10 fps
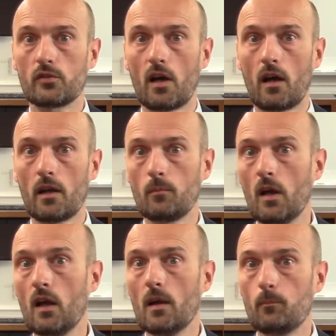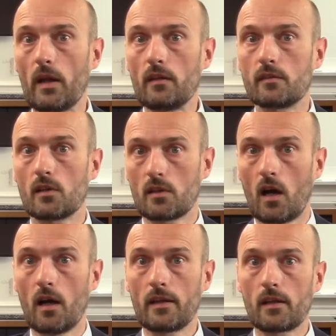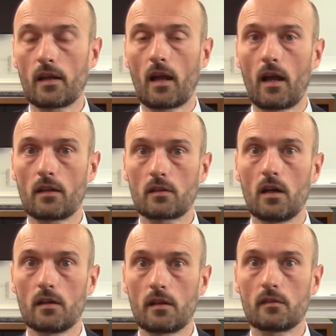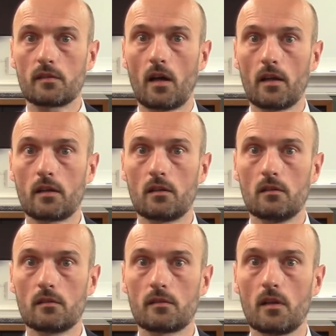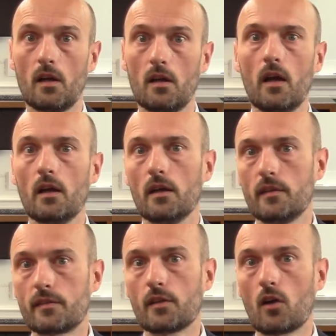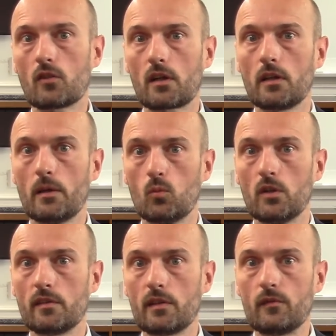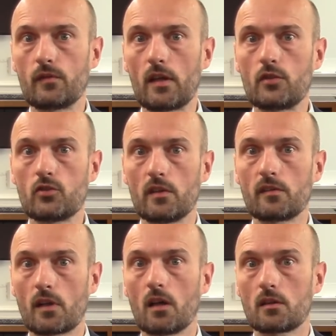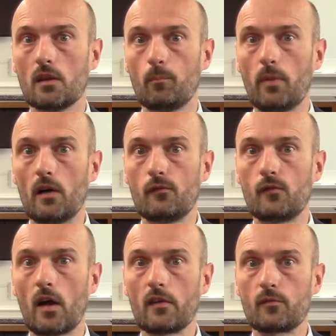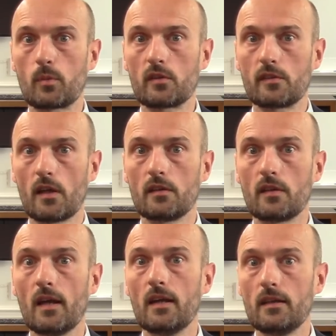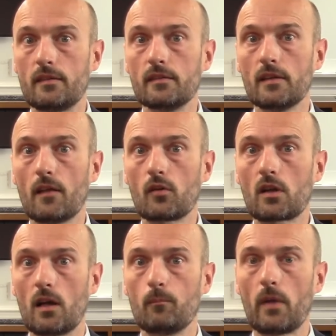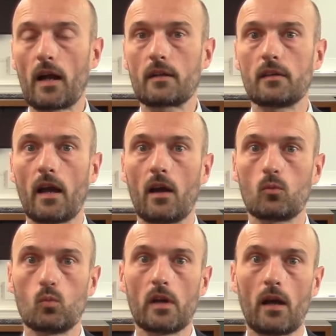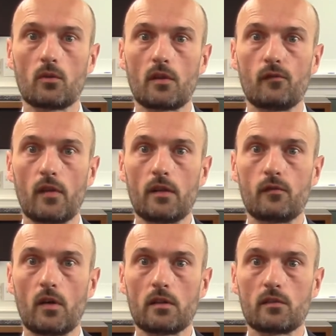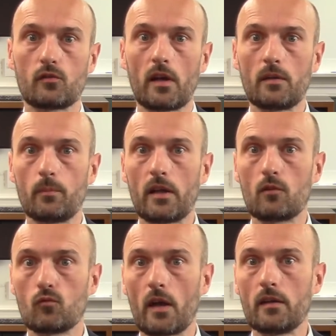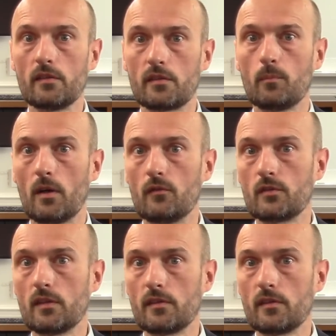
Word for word: time based on hiking and cutting cycles. Historically, once inflation has gotten above 5%, it's never come back down without the Fed funds rate being raised above the